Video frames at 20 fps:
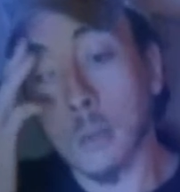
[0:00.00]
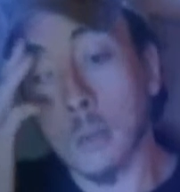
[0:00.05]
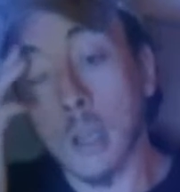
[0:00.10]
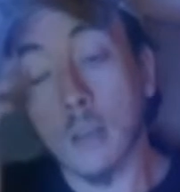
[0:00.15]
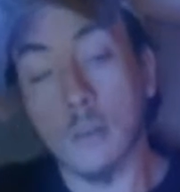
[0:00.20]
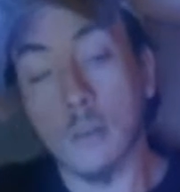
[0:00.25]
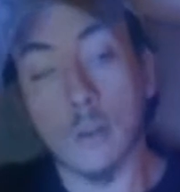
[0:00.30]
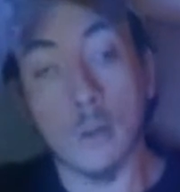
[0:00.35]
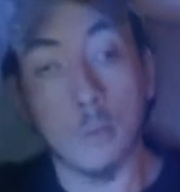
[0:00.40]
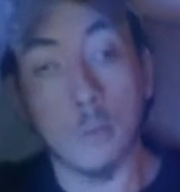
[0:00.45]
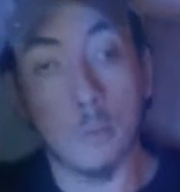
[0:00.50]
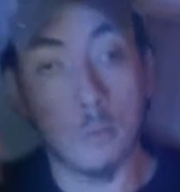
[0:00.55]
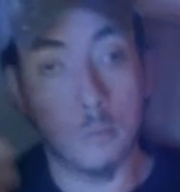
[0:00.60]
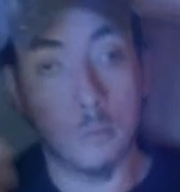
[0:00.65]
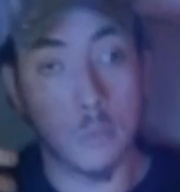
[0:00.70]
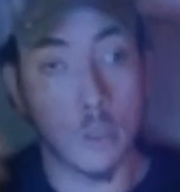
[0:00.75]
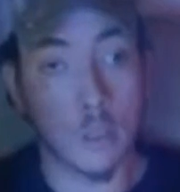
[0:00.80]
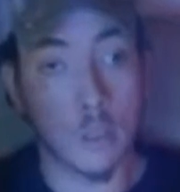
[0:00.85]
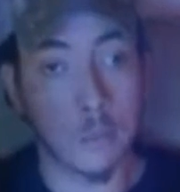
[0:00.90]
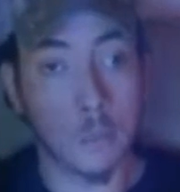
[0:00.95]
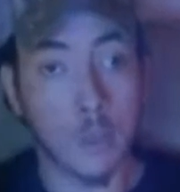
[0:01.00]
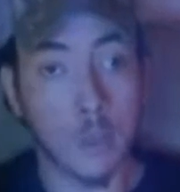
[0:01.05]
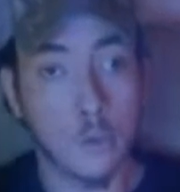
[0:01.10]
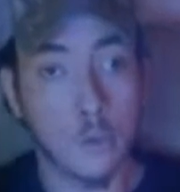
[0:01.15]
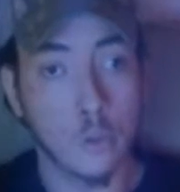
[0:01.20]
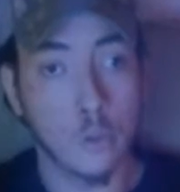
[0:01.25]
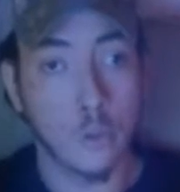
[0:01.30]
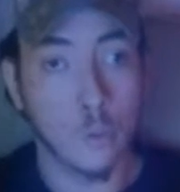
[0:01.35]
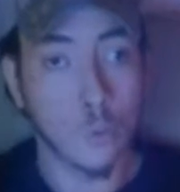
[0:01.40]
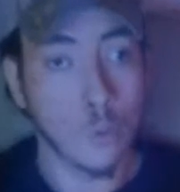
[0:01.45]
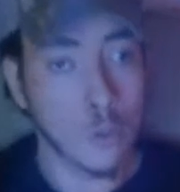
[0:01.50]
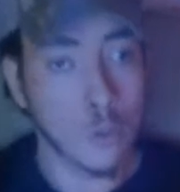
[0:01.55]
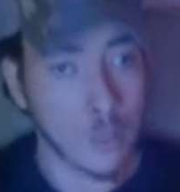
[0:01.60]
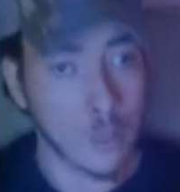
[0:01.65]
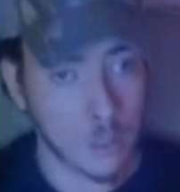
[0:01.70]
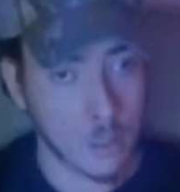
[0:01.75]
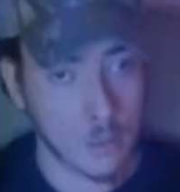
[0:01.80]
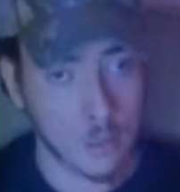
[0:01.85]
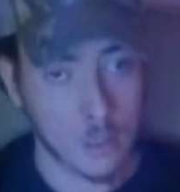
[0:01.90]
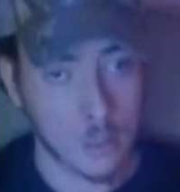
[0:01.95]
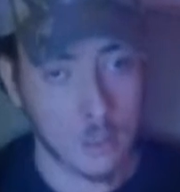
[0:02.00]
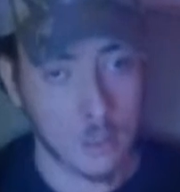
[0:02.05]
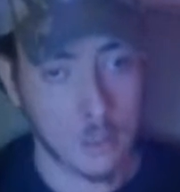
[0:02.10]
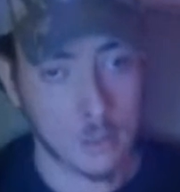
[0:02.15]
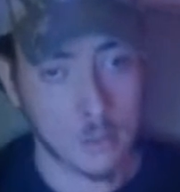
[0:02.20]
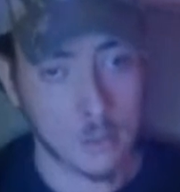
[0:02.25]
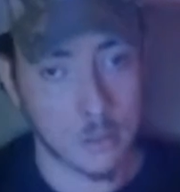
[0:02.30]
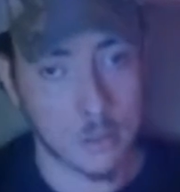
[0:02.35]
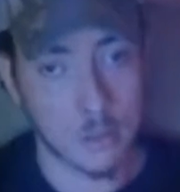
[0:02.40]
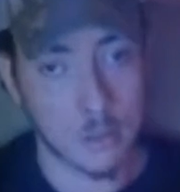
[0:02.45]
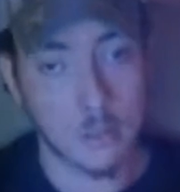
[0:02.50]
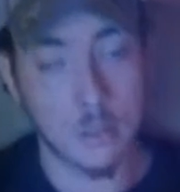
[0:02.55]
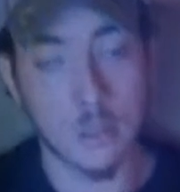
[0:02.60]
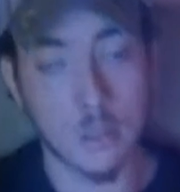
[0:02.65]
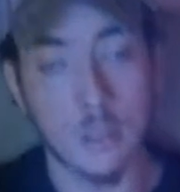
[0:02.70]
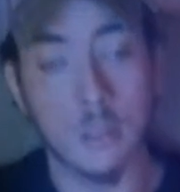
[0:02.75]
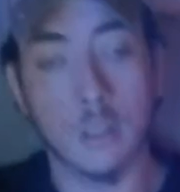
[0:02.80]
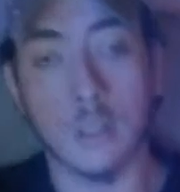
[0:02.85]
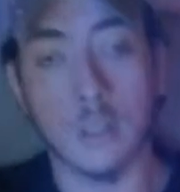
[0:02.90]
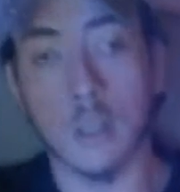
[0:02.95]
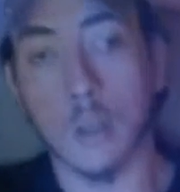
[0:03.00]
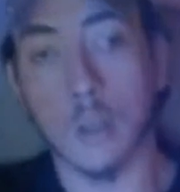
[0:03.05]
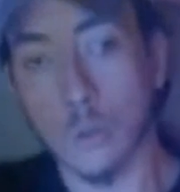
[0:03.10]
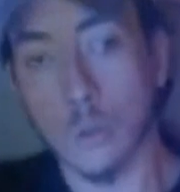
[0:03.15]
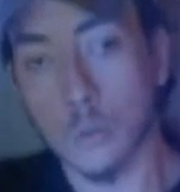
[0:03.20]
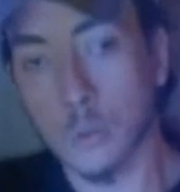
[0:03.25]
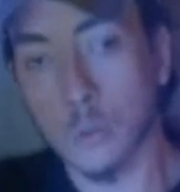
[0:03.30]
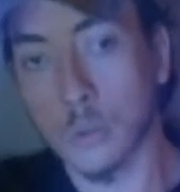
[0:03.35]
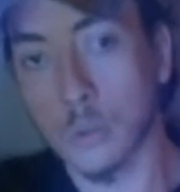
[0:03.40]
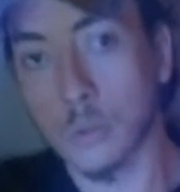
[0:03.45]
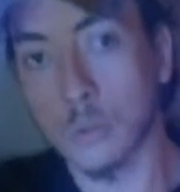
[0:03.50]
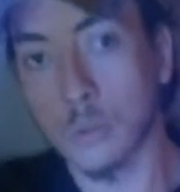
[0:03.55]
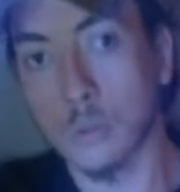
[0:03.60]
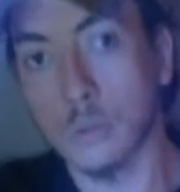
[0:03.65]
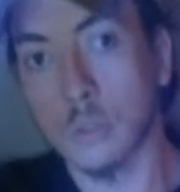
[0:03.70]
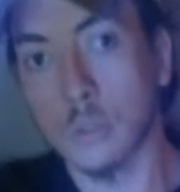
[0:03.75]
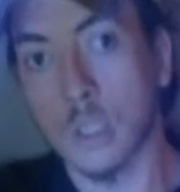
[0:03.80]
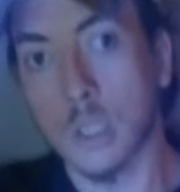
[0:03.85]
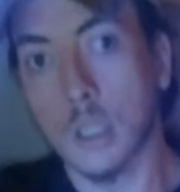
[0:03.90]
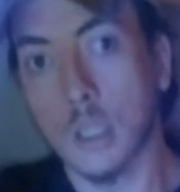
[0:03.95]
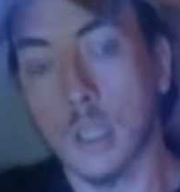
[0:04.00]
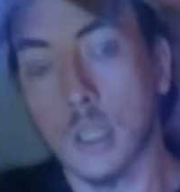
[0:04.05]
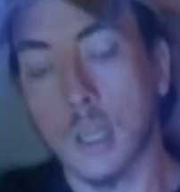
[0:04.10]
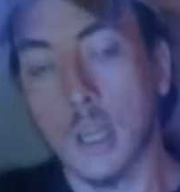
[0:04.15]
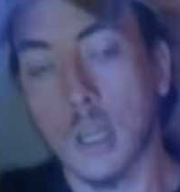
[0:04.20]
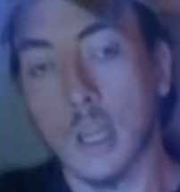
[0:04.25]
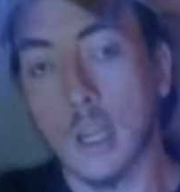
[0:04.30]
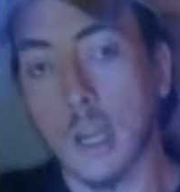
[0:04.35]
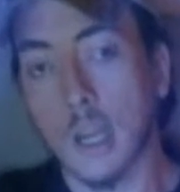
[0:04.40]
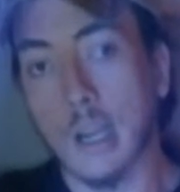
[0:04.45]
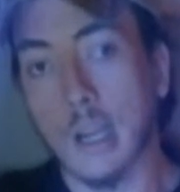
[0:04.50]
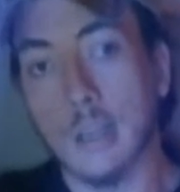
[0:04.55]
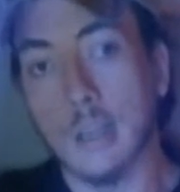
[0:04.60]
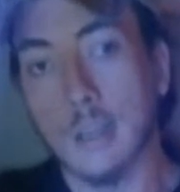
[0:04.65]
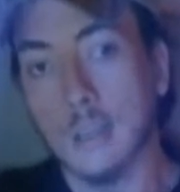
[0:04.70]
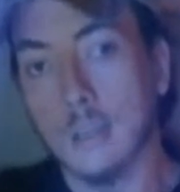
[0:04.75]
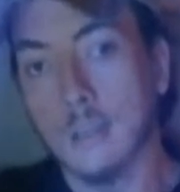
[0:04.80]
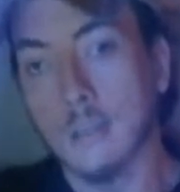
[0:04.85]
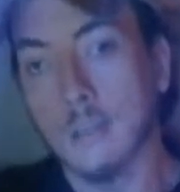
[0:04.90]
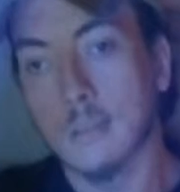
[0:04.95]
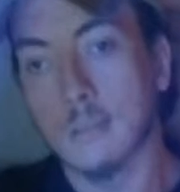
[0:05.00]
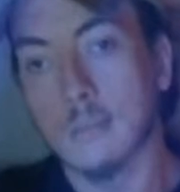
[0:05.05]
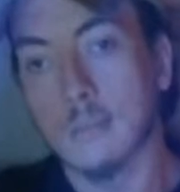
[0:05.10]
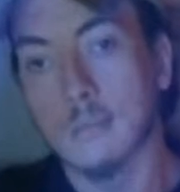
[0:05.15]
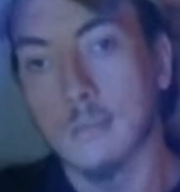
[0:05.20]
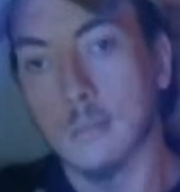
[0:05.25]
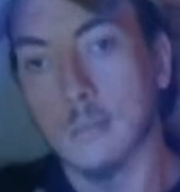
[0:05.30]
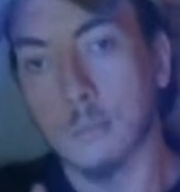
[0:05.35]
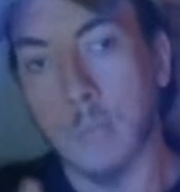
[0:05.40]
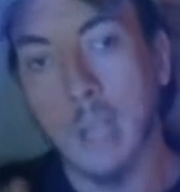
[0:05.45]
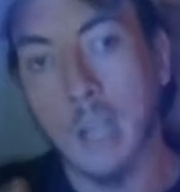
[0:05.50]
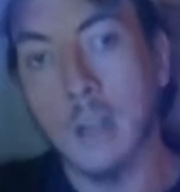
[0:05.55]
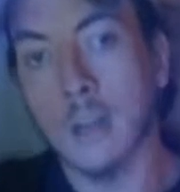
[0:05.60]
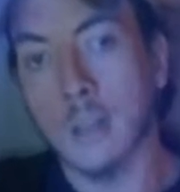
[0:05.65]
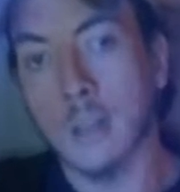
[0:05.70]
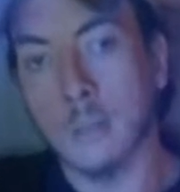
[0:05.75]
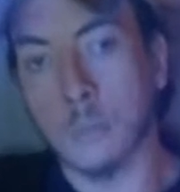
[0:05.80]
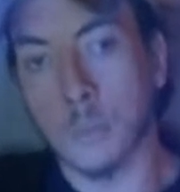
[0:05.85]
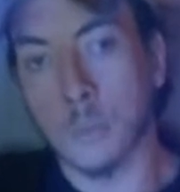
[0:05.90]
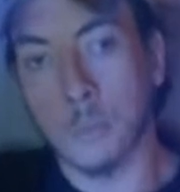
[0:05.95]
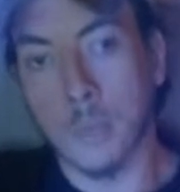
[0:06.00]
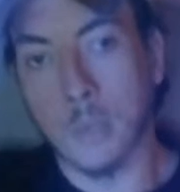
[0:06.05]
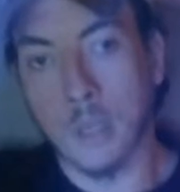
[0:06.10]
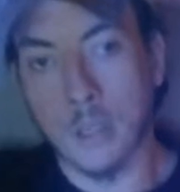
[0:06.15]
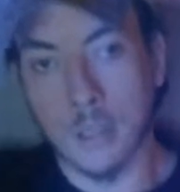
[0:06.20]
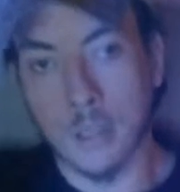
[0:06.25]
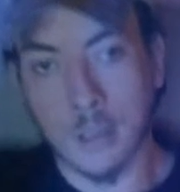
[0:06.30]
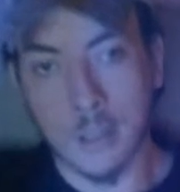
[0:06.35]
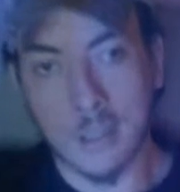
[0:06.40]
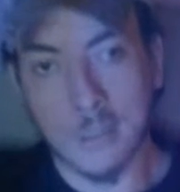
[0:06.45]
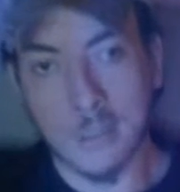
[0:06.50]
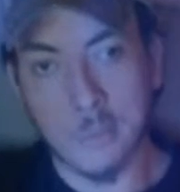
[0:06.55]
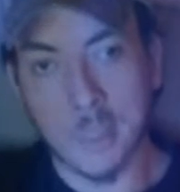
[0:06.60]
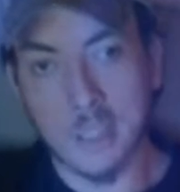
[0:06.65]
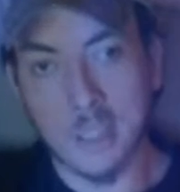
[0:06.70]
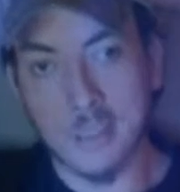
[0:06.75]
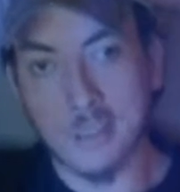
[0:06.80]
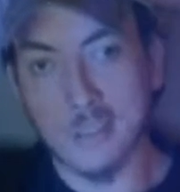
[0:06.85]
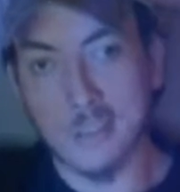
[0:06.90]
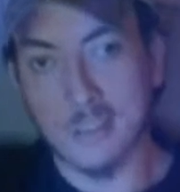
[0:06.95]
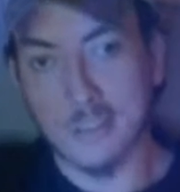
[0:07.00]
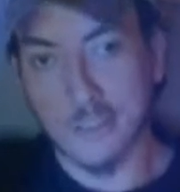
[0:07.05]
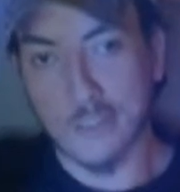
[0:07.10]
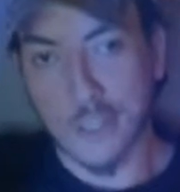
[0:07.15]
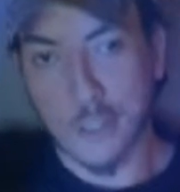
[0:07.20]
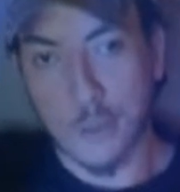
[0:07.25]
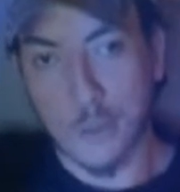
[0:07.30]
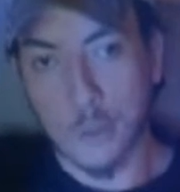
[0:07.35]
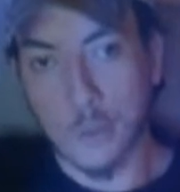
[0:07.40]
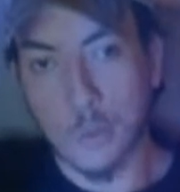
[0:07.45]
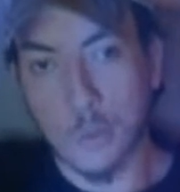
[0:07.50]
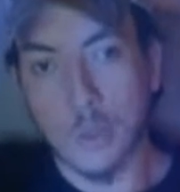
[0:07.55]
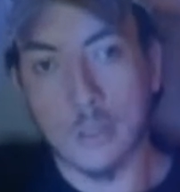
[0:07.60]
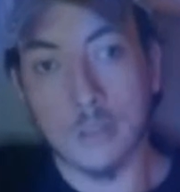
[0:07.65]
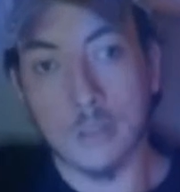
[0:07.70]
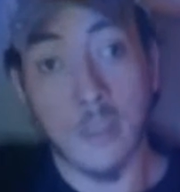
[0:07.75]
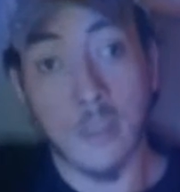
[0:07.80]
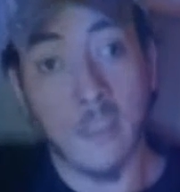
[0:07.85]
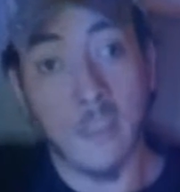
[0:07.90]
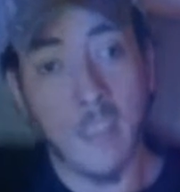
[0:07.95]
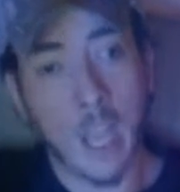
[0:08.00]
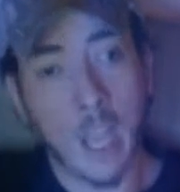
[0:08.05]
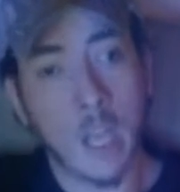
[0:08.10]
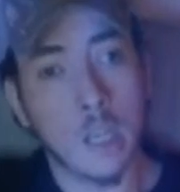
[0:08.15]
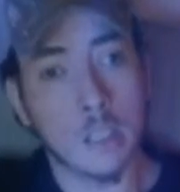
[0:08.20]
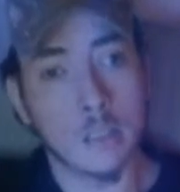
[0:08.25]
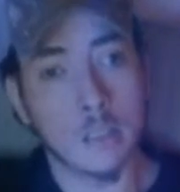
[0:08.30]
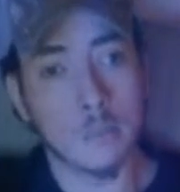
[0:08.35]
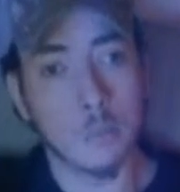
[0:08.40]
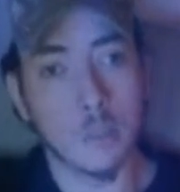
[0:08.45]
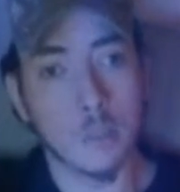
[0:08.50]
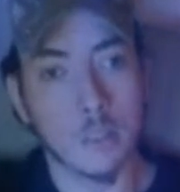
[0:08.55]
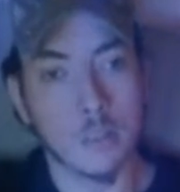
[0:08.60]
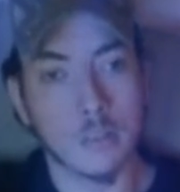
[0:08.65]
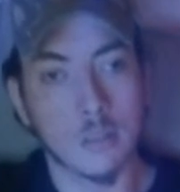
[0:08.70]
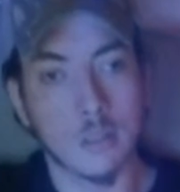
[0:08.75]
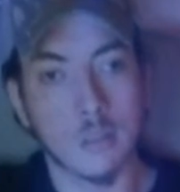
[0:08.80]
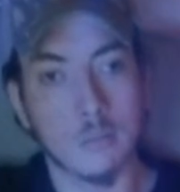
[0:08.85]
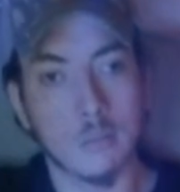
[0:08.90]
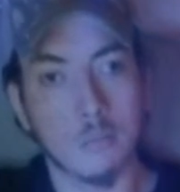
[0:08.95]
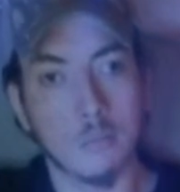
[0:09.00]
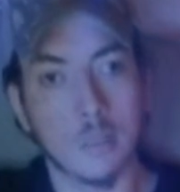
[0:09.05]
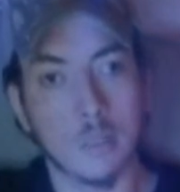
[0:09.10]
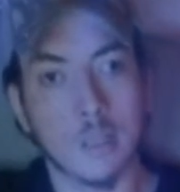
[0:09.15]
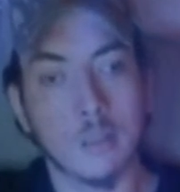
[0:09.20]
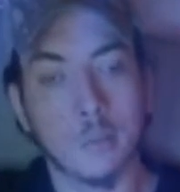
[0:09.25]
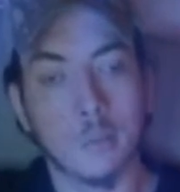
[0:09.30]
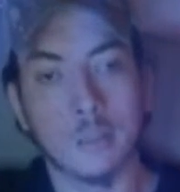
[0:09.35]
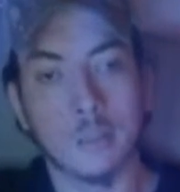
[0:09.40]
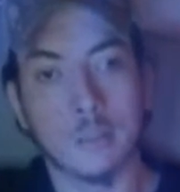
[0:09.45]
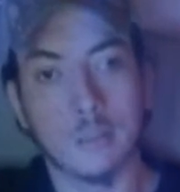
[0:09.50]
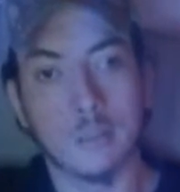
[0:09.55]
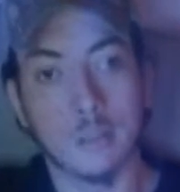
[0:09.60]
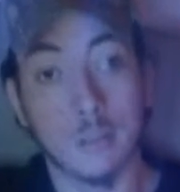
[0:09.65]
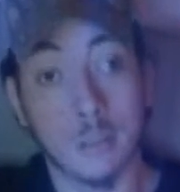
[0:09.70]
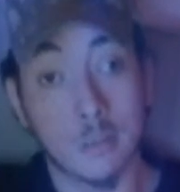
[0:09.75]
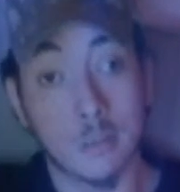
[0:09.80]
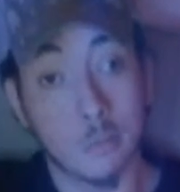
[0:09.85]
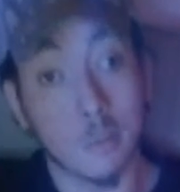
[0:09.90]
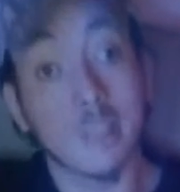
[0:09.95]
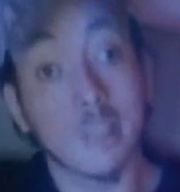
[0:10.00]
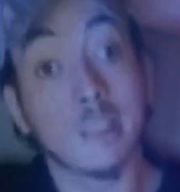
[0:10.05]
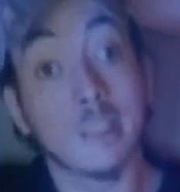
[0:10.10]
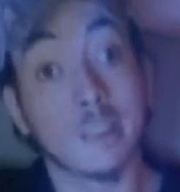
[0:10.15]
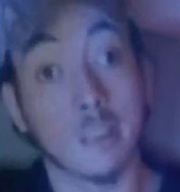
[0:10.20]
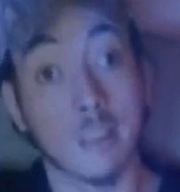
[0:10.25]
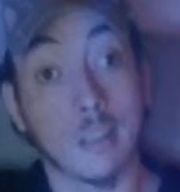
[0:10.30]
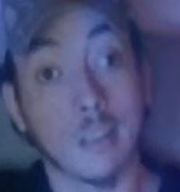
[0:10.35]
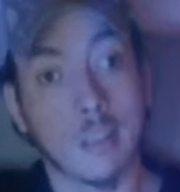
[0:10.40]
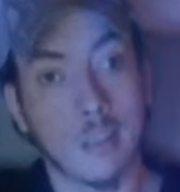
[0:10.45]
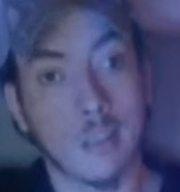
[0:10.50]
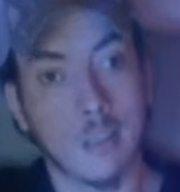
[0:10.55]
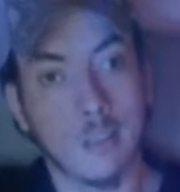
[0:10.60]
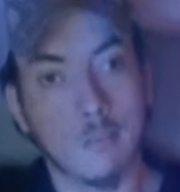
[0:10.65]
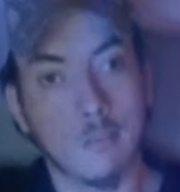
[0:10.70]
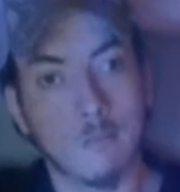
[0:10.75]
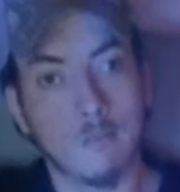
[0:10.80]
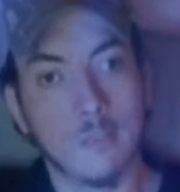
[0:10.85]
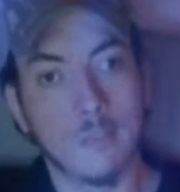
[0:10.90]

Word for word: up having to put him under a warning list since he didn't know the rules. I didn't ban him immediately because, it wasn't that explicit, but it was explicit enough.